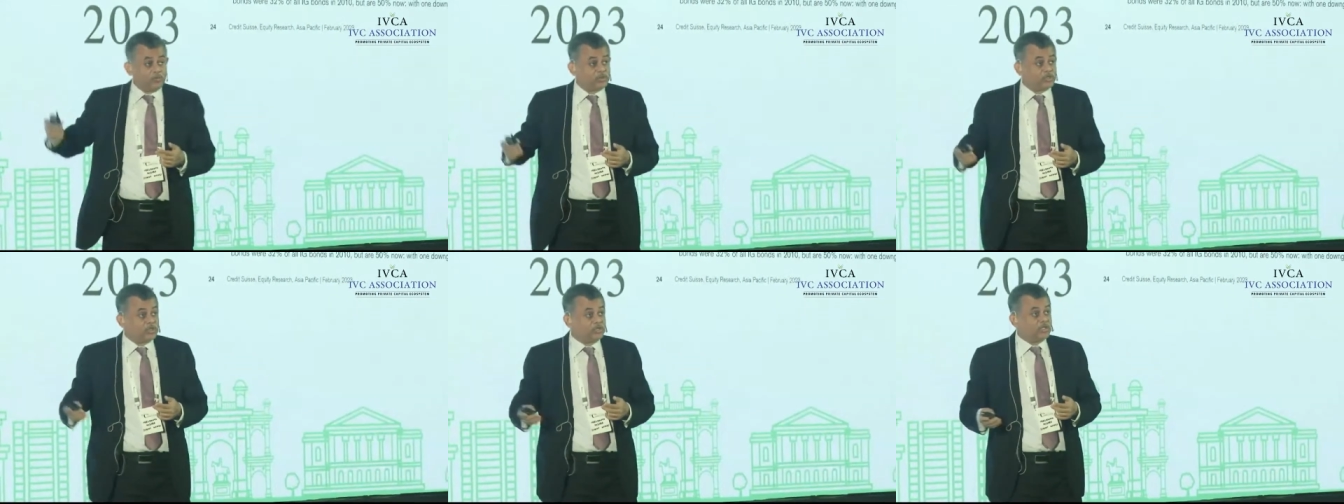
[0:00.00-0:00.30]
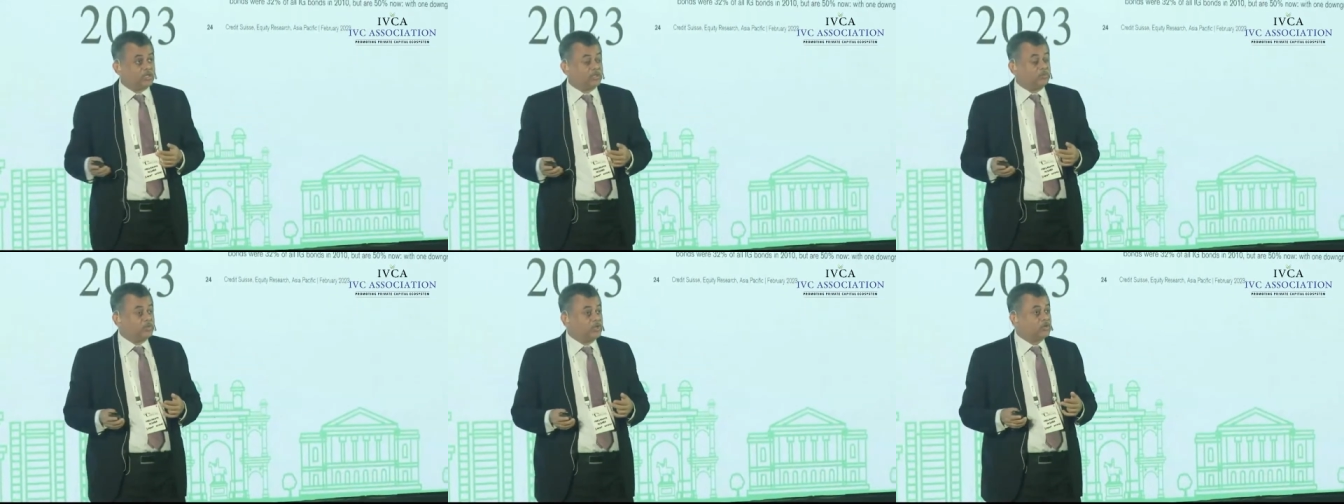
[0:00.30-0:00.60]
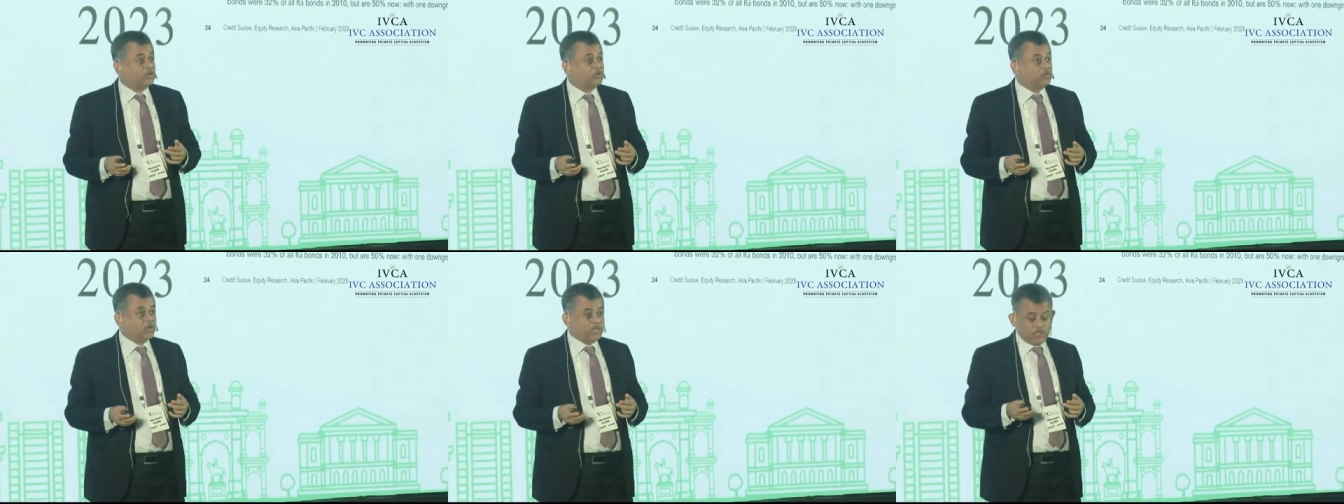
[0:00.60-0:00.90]
and then
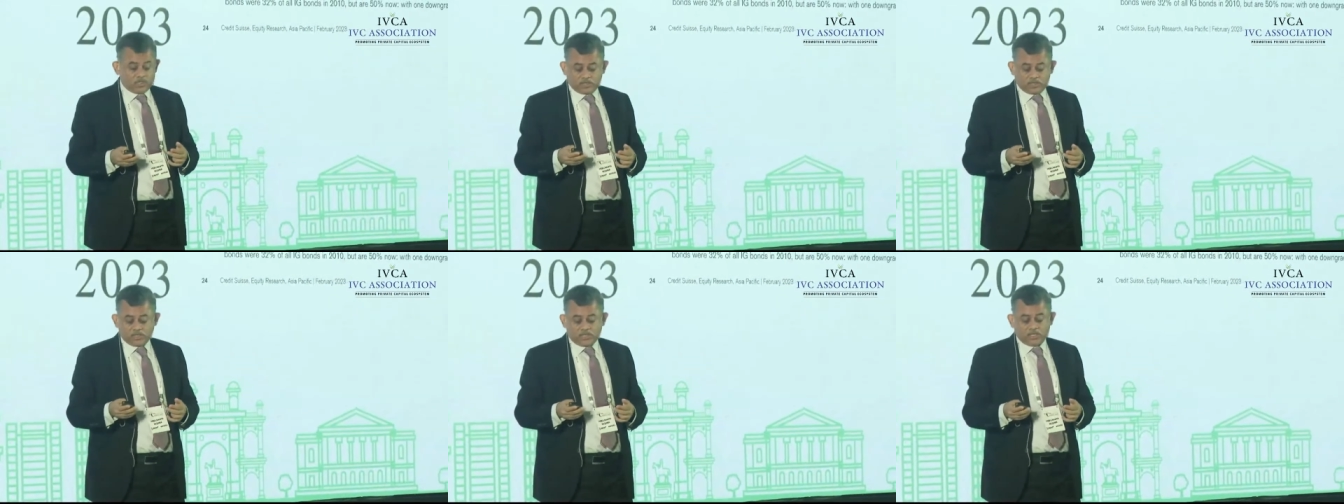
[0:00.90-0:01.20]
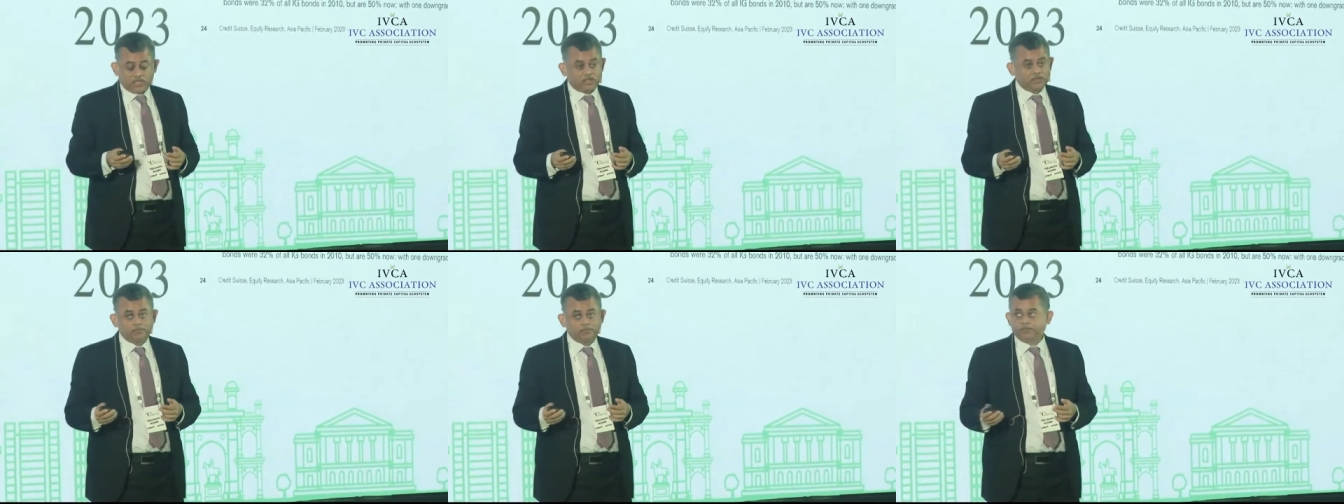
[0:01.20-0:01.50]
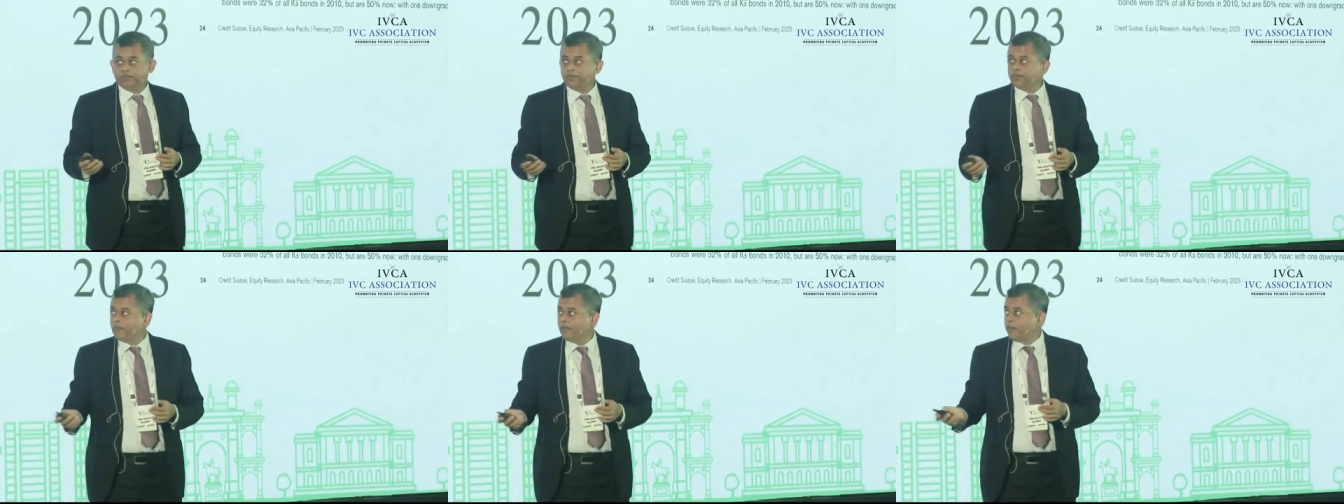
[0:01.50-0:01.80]
suddenly they're
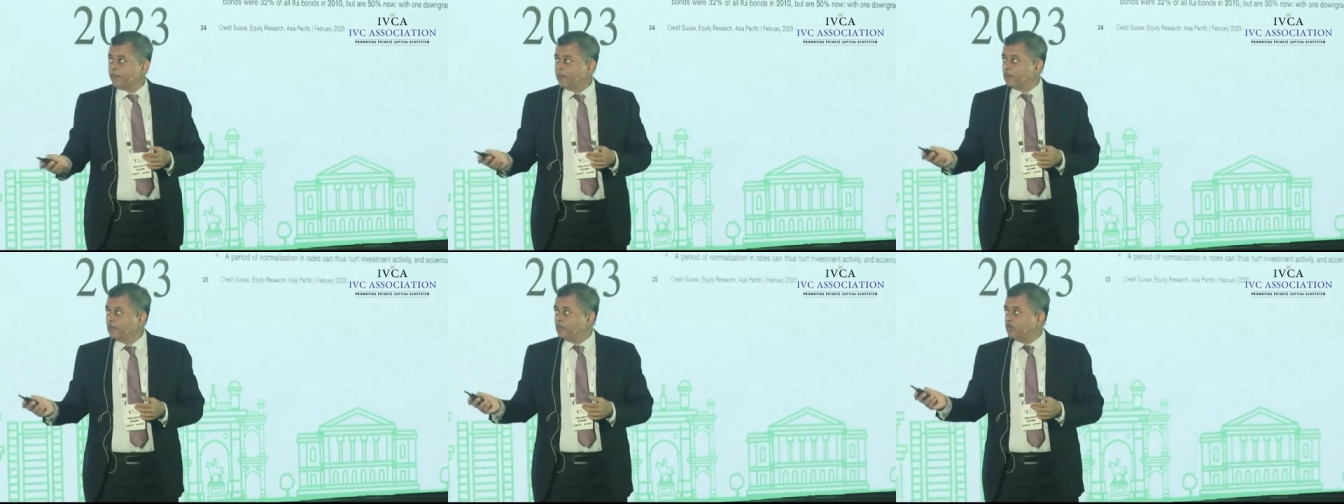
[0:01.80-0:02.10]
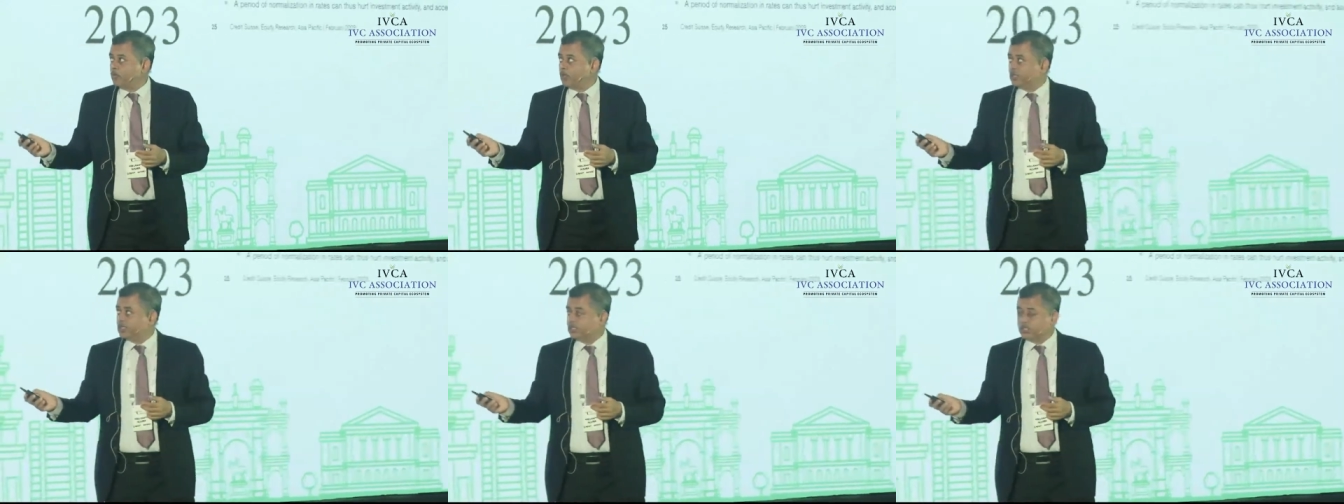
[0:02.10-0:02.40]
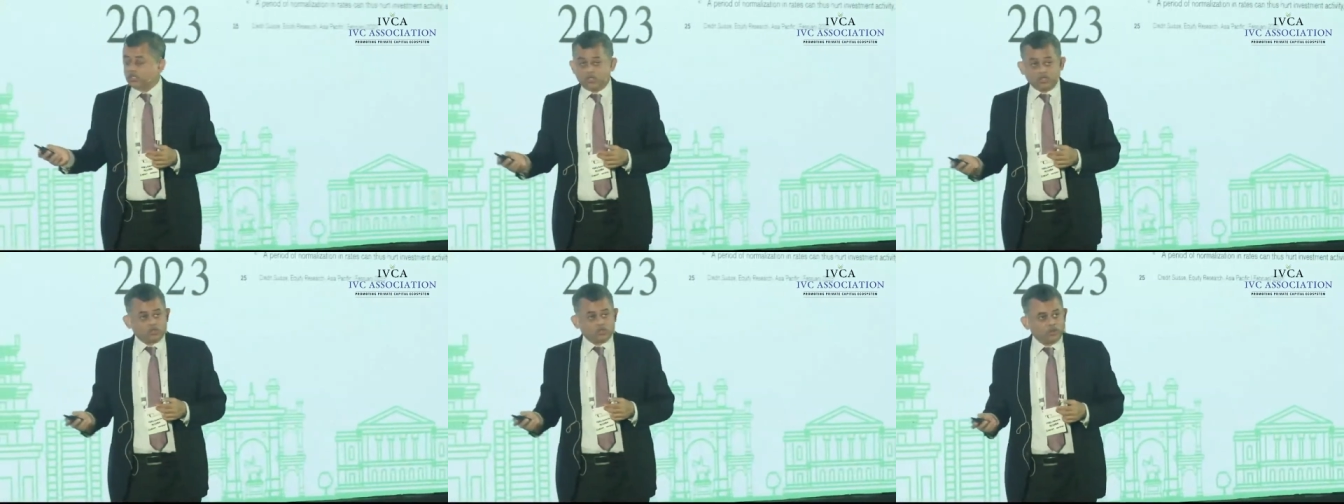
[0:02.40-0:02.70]
uninvestable for insurance
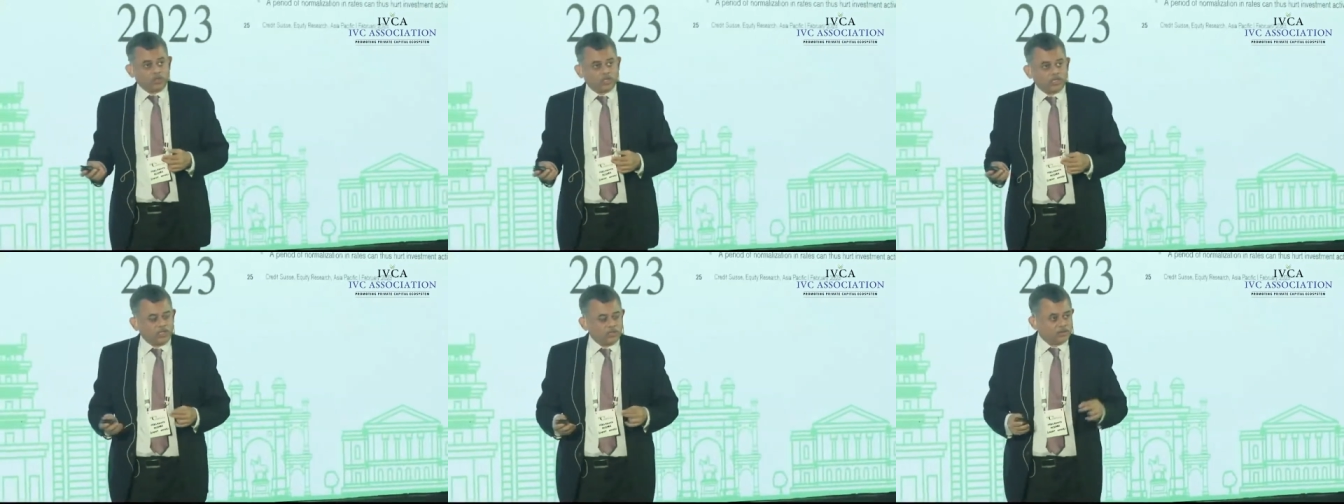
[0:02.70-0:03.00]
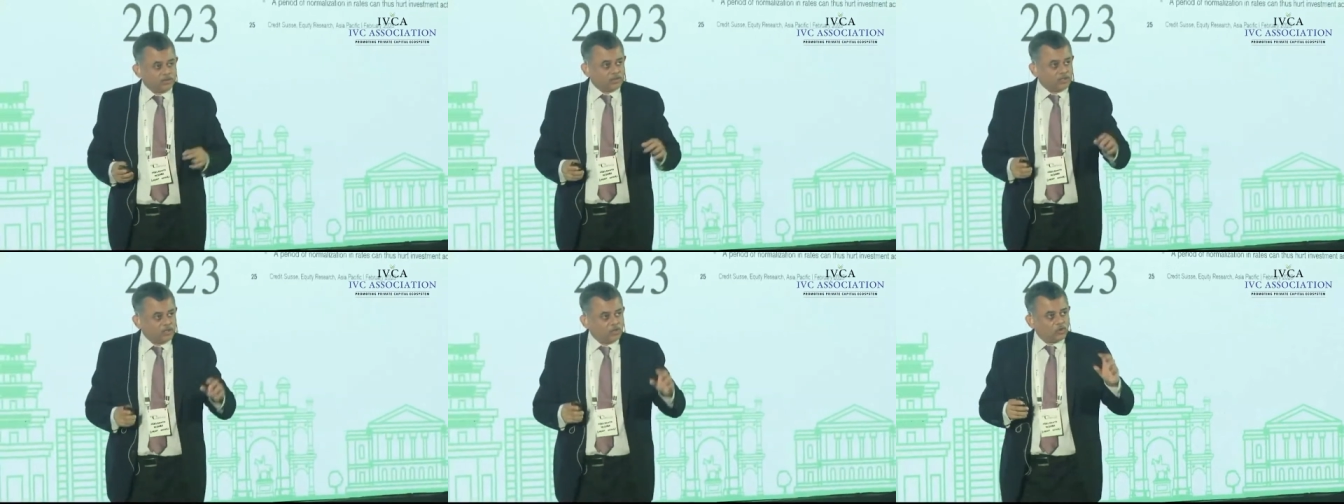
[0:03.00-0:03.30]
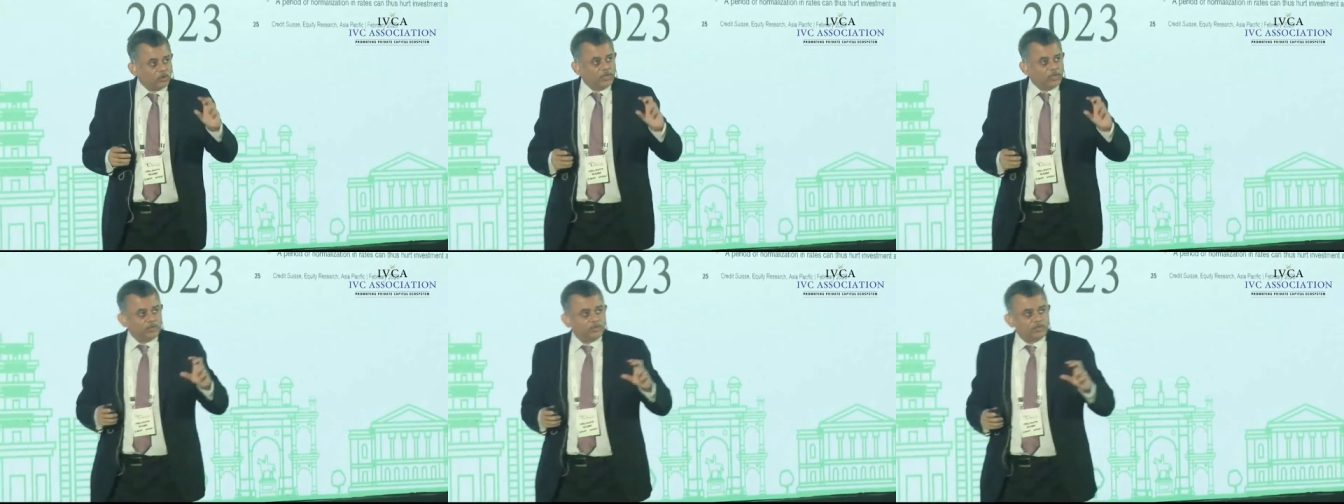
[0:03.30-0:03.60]
funds, uninvestable for
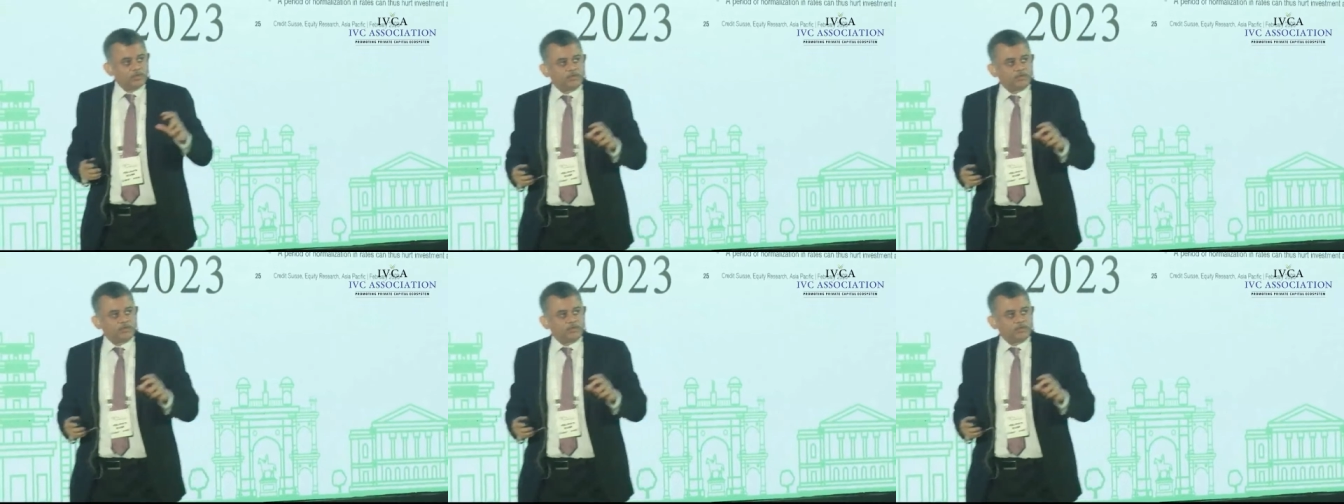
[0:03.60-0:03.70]
pension